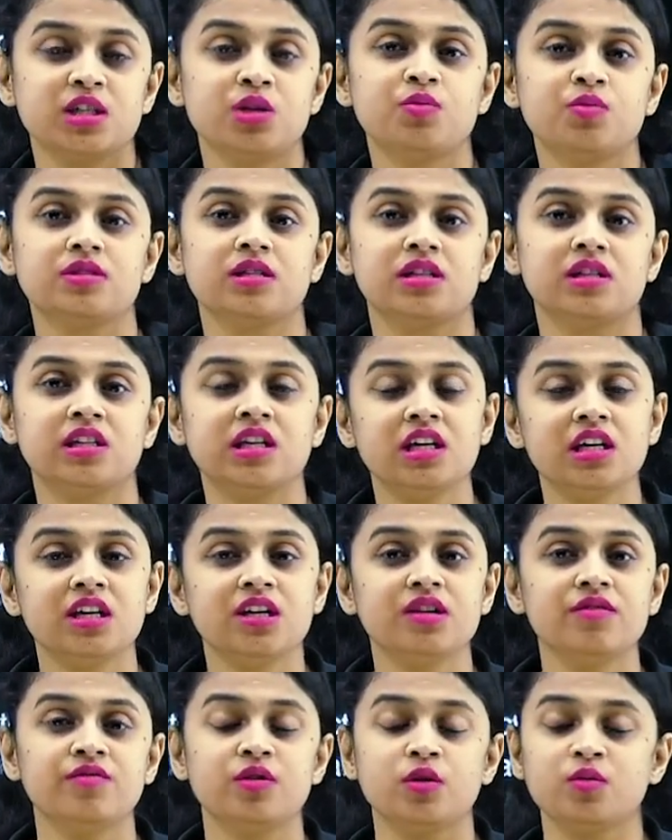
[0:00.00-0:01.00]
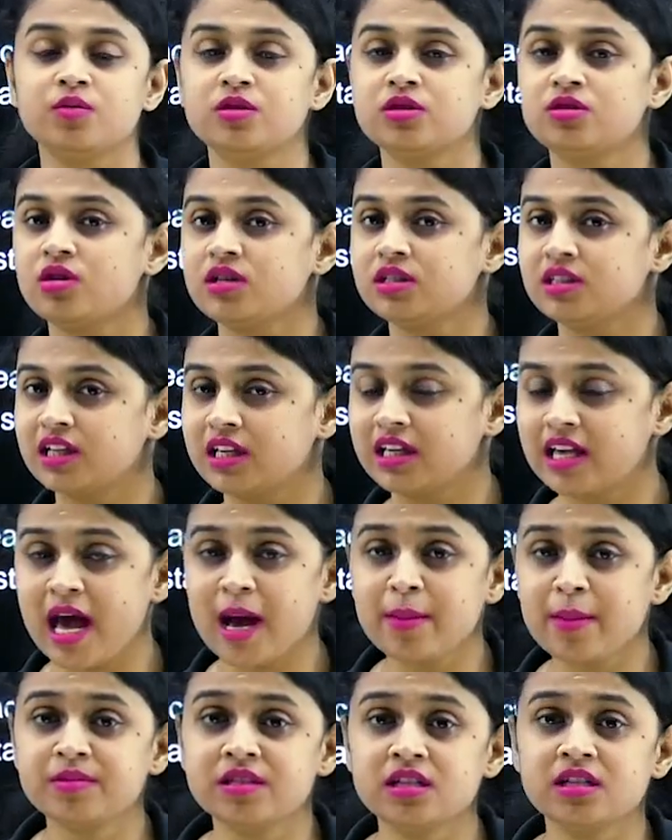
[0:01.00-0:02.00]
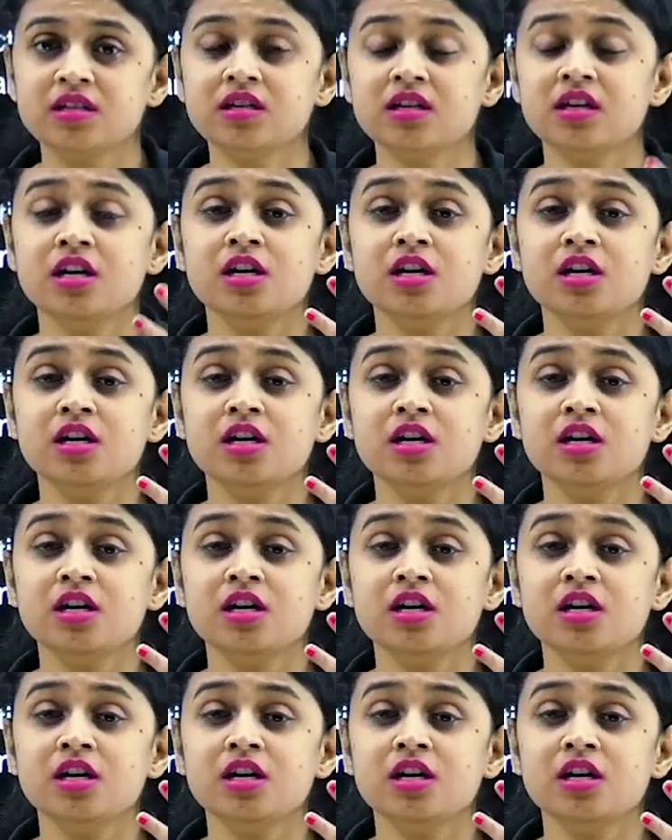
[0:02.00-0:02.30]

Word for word: he was a thief, he was not the captain,